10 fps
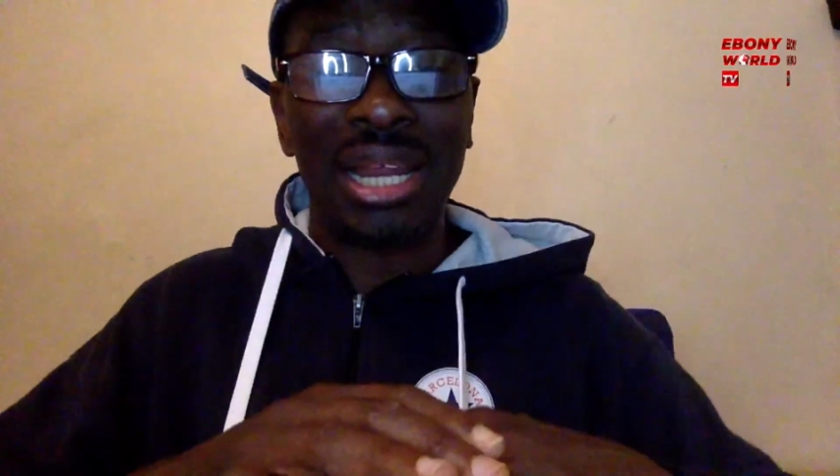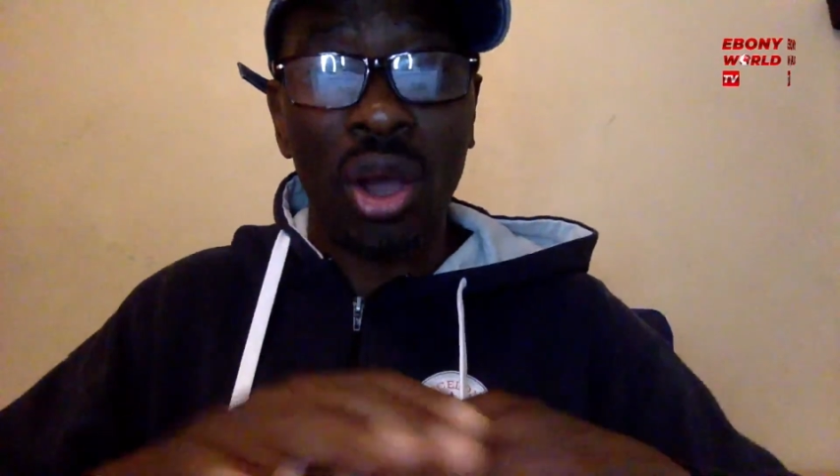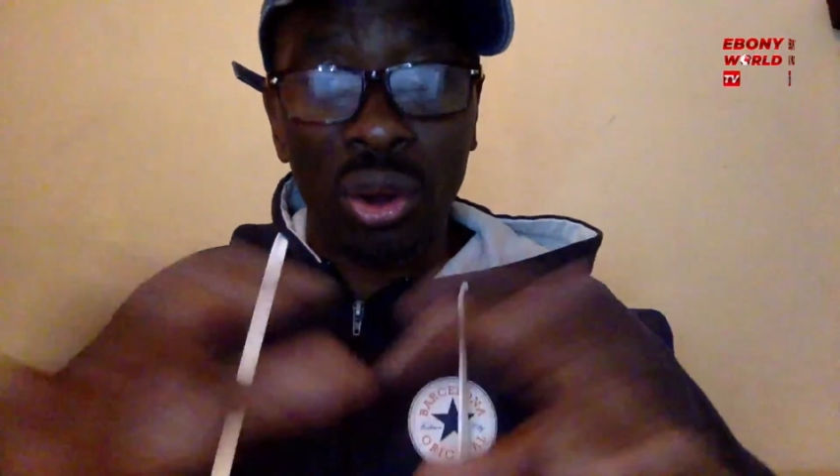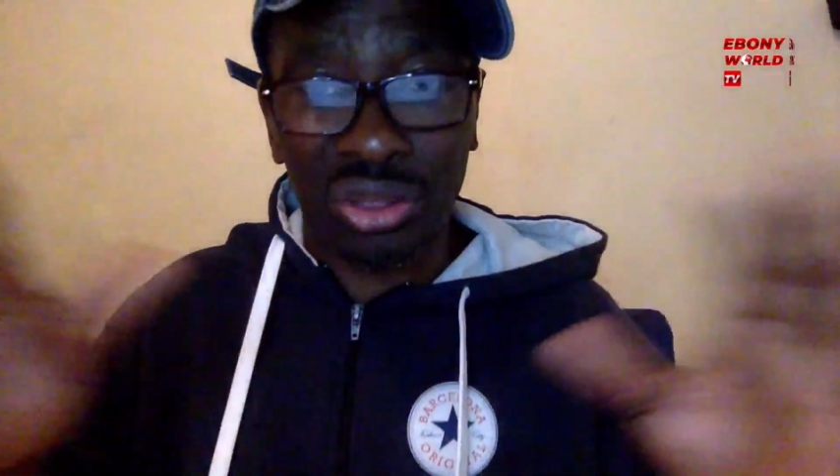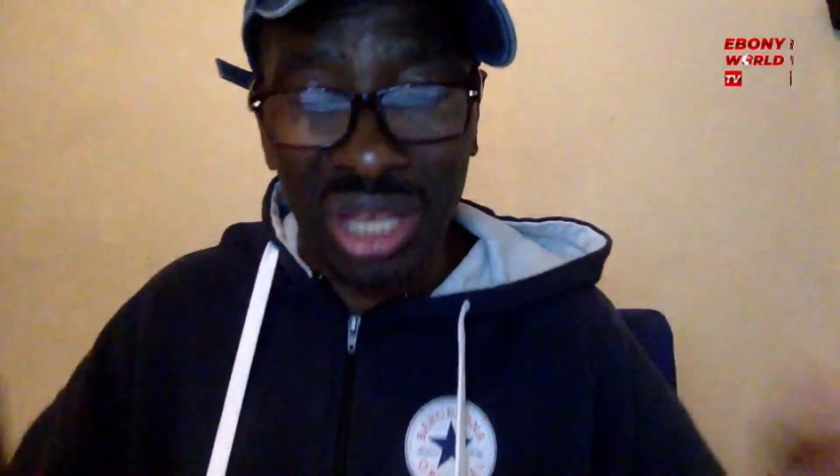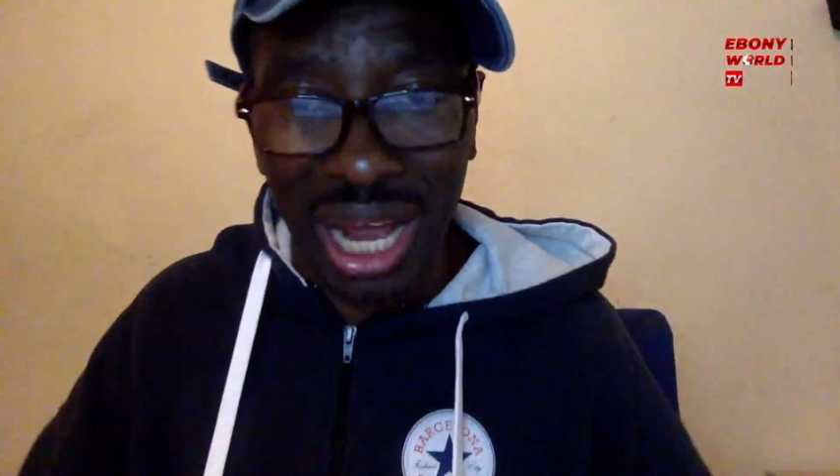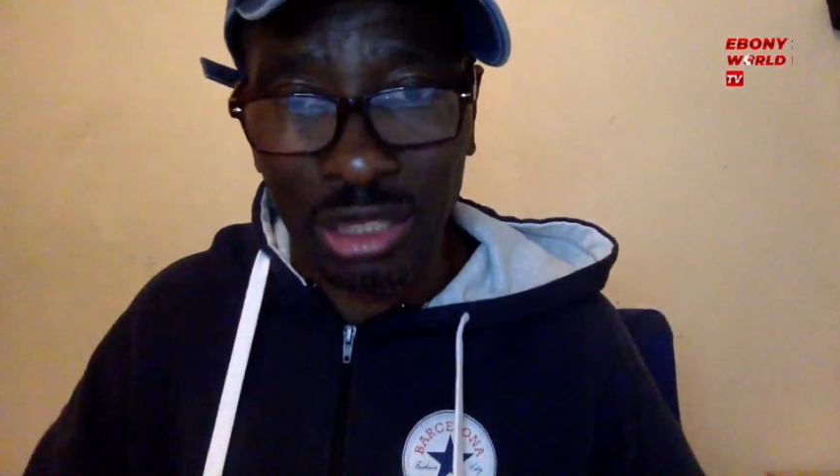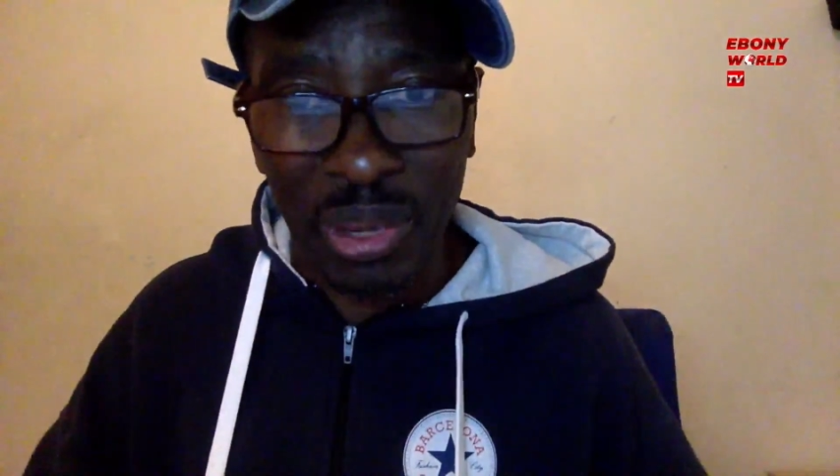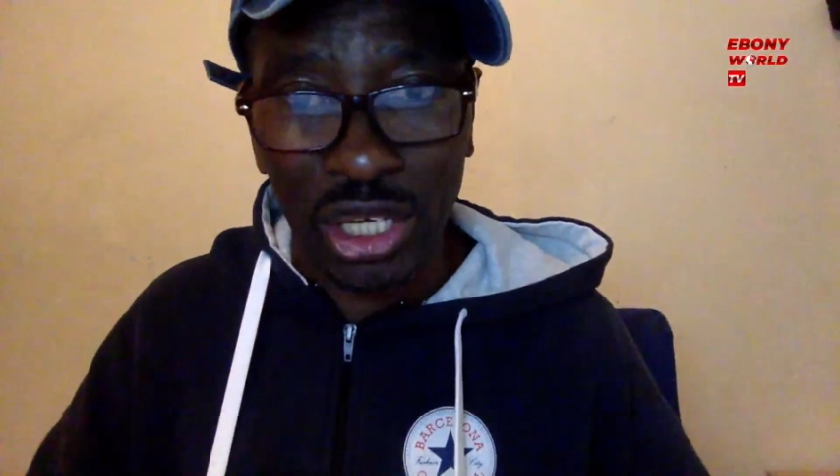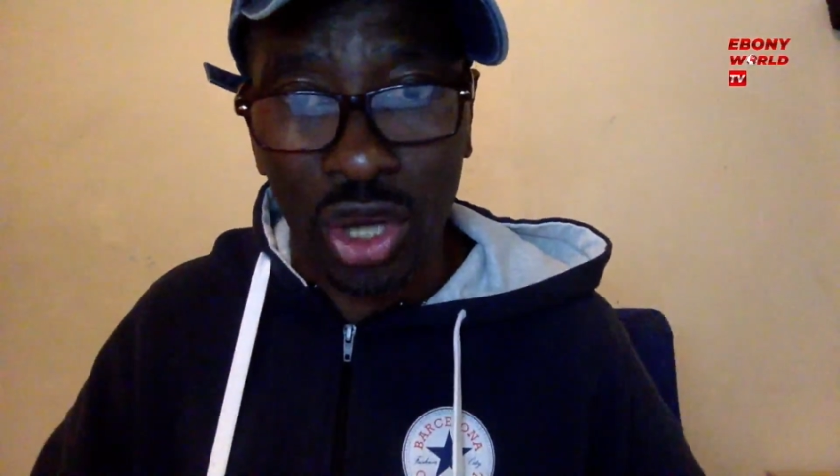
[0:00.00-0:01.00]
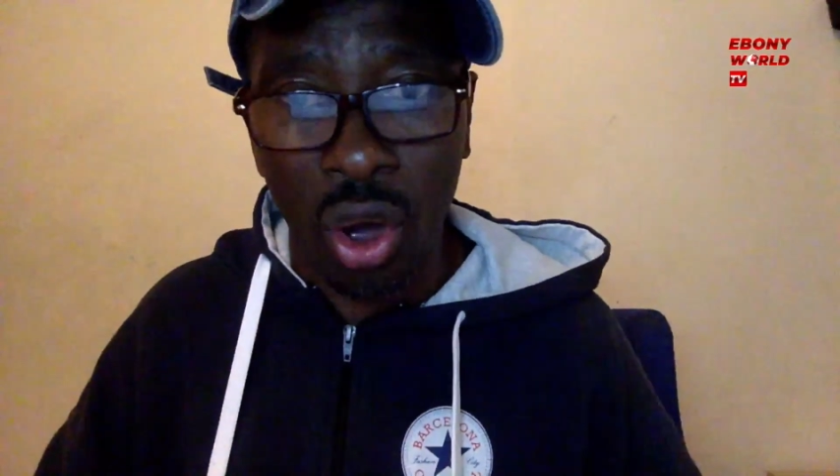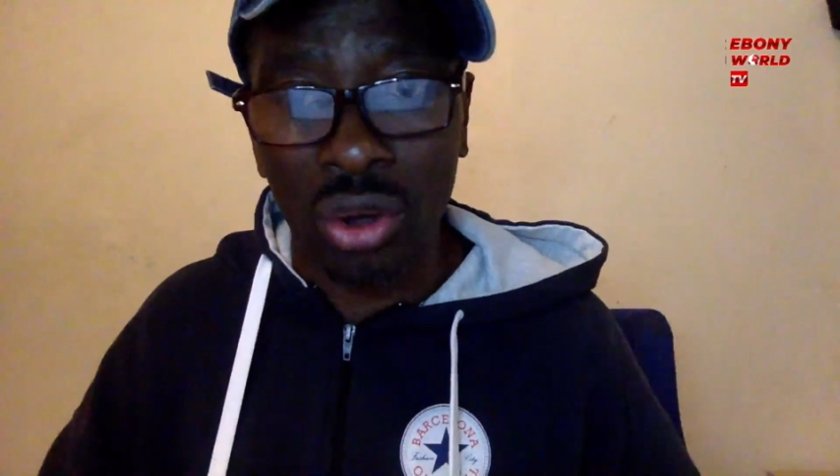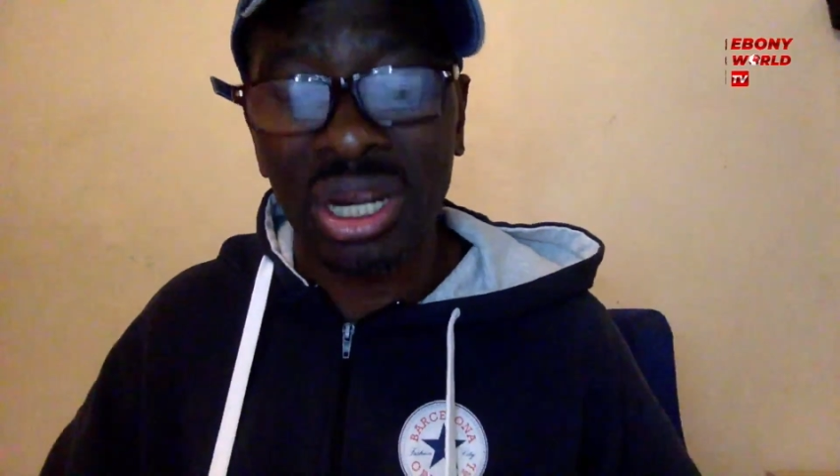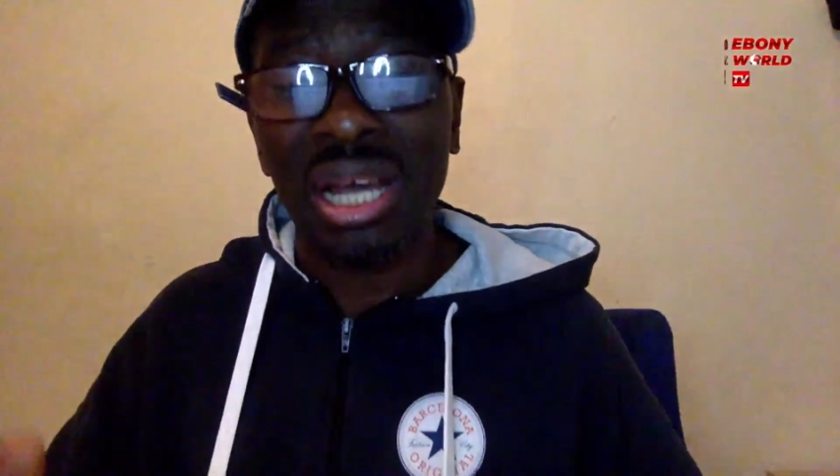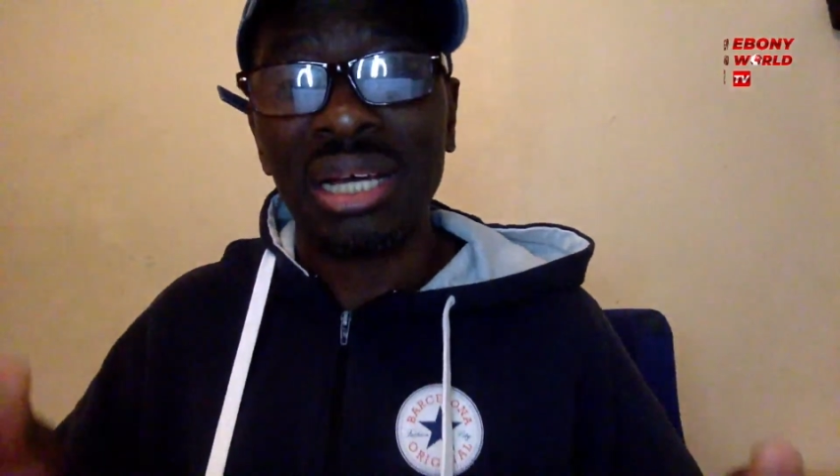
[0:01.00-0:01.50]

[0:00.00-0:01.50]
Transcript: whole thing has been done,